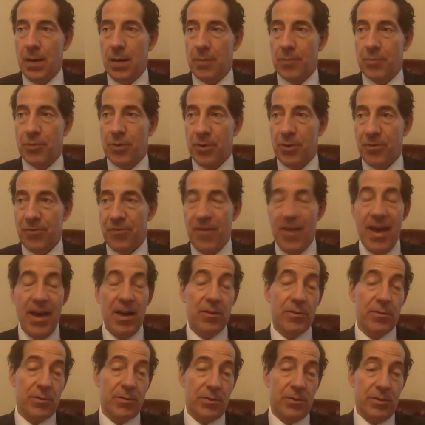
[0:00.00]

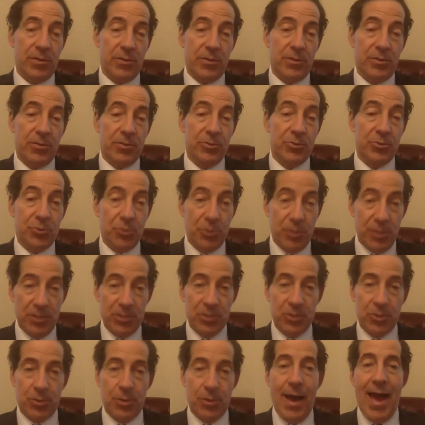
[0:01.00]
profound
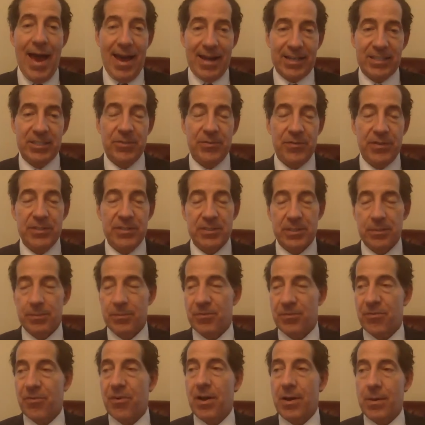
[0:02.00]
judicial activism
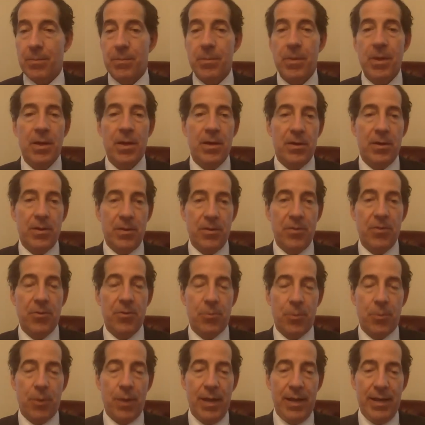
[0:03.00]
from the
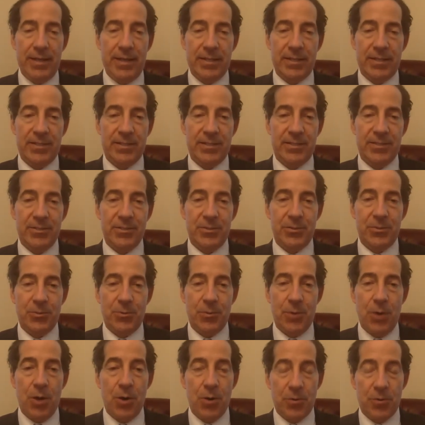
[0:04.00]
right
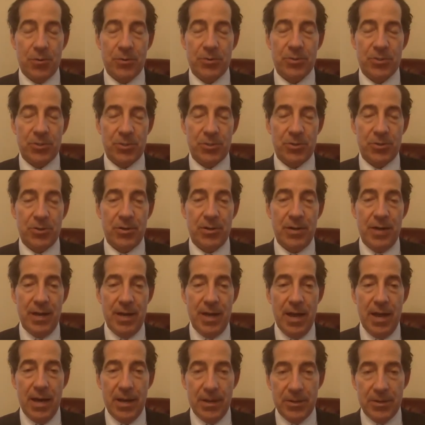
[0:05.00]
to overturn and
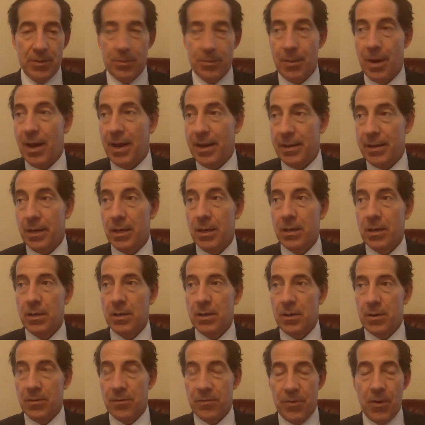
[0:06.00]
undermine
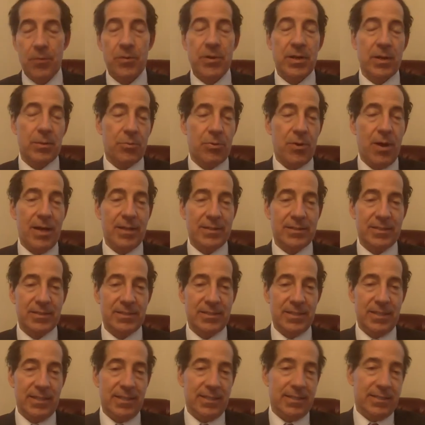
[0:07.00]
voting
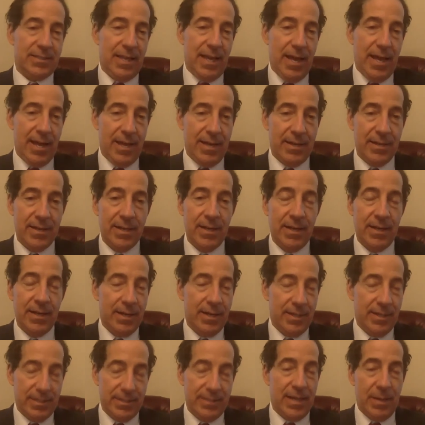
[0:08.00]
processes and
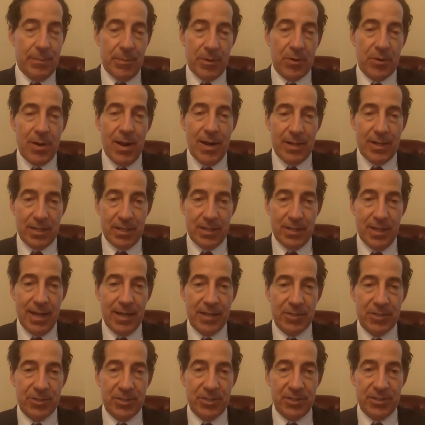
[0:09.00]
democratic
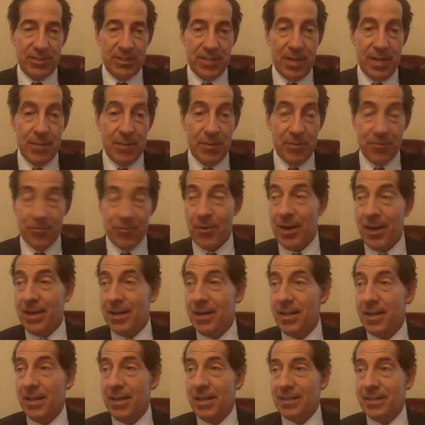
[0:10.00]
elections. And I'm
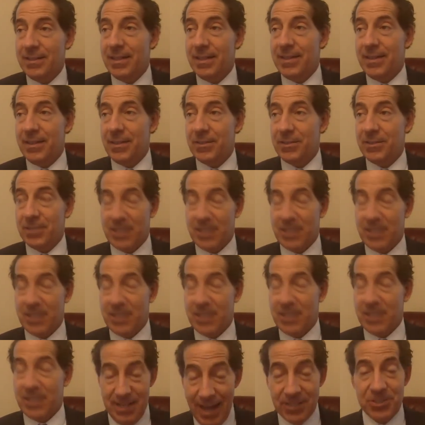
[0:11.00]
afraid that there's a
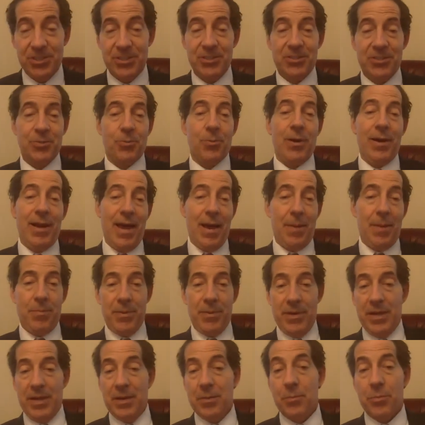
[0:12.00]
connection to what
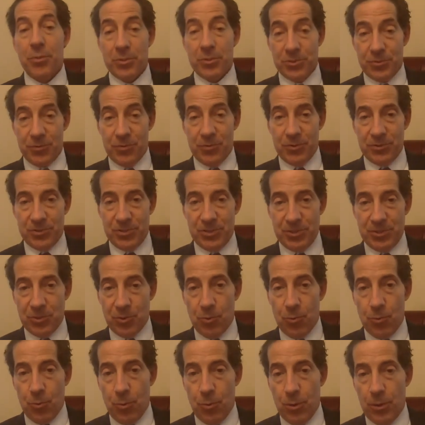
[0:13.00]
happened in Bush versus
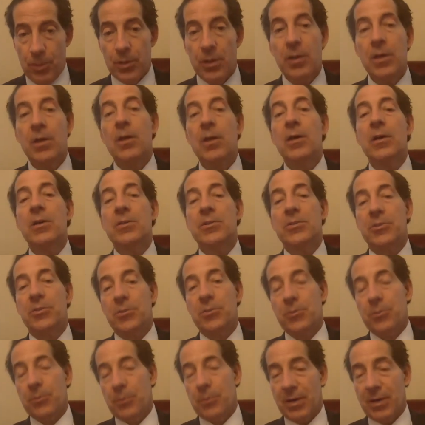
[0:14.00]
Gore
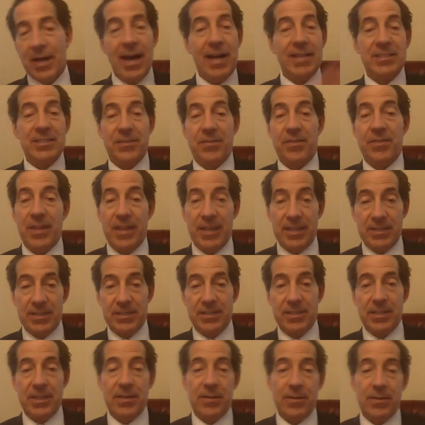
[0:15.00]
to the kinds of
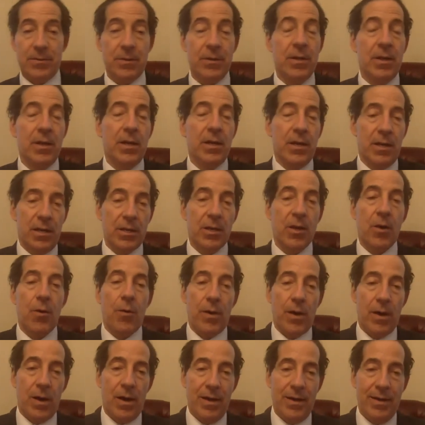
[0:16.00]
things that are
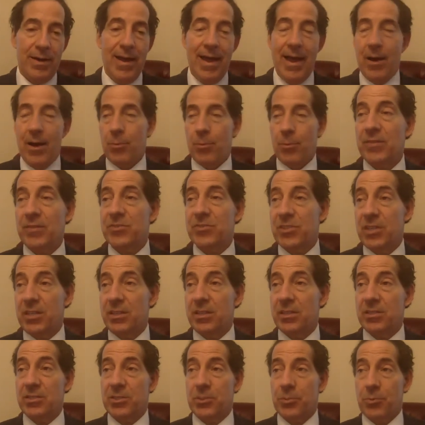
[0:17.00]
going on now. seen
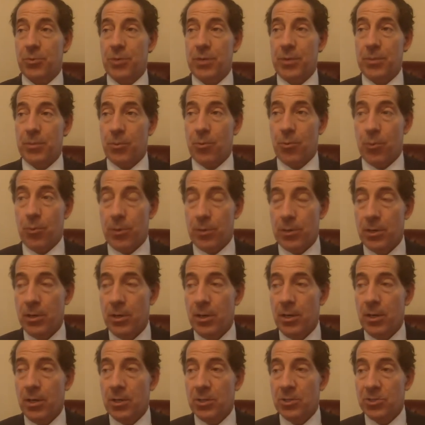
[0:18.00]
the Supreme Court
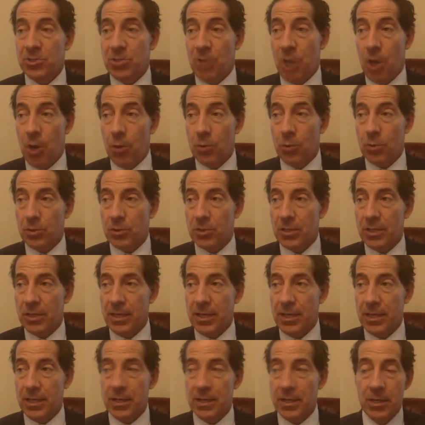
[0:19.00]

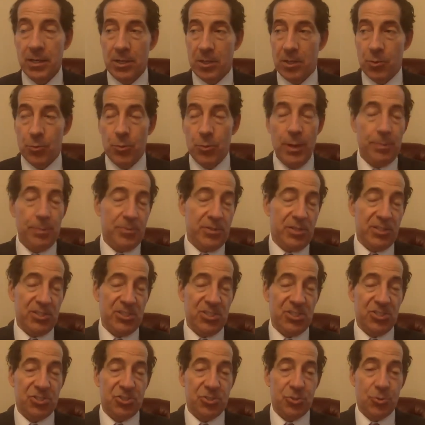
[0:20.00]
totally rip to
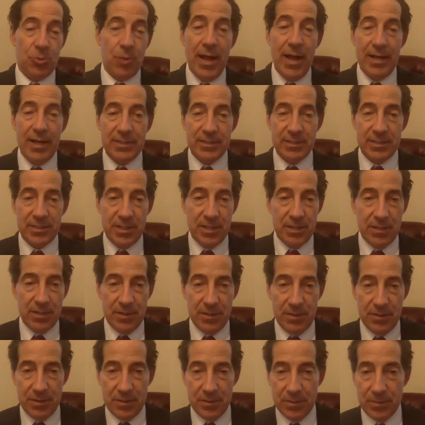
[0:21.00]
shreds
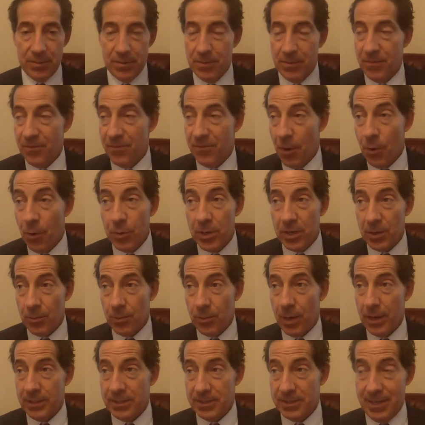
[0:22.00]
the Voting
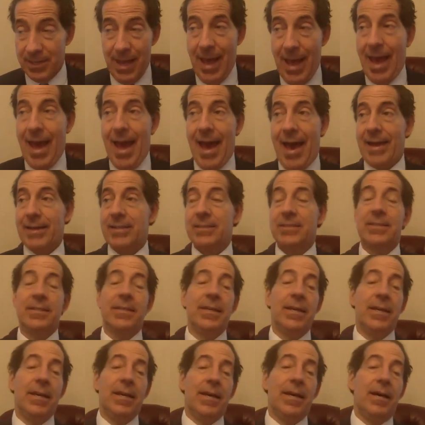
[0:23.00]
Rights Act
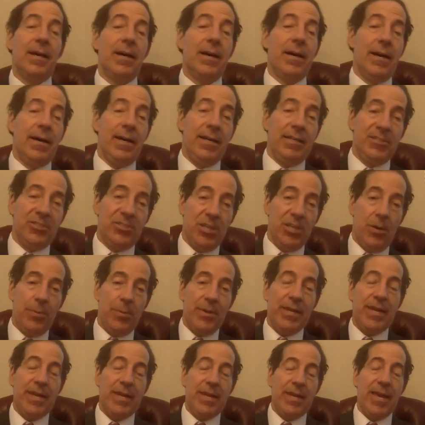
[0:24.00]
in
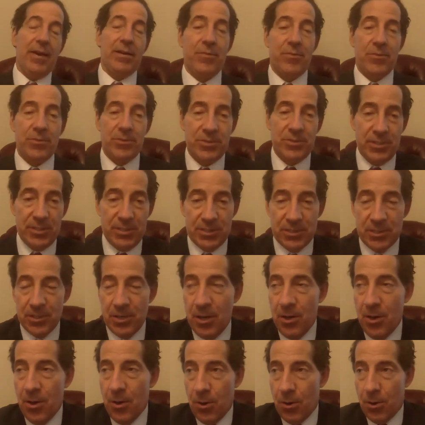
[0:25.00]
Shelby County versus
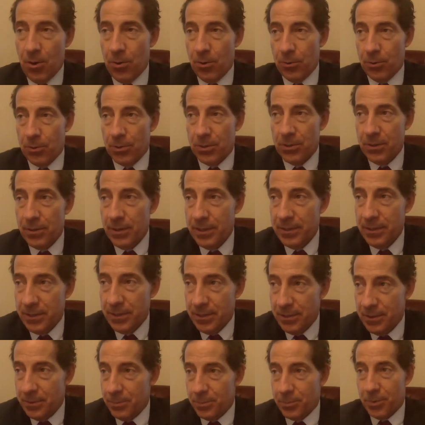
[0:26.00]
Holder and
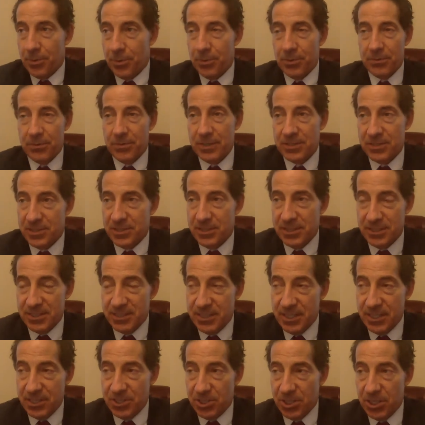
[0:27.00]
the Brnovich
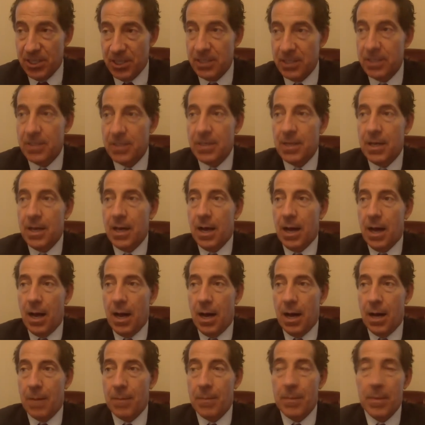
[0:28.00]
decision.
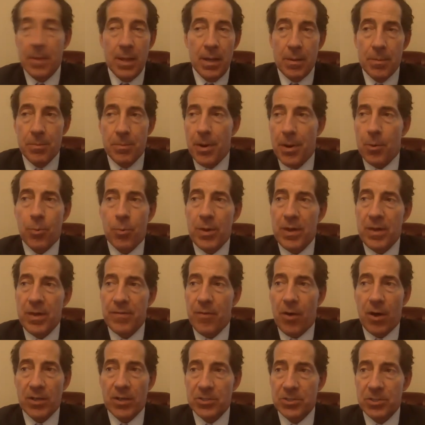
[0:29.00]
But we've
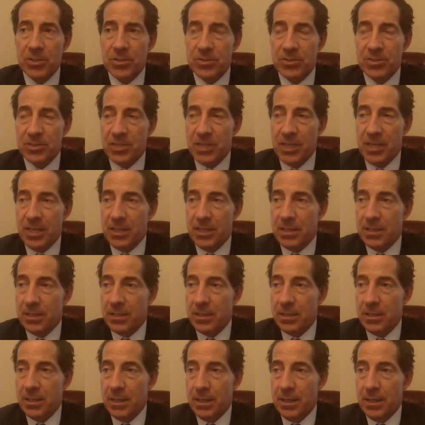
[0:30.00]
also seen,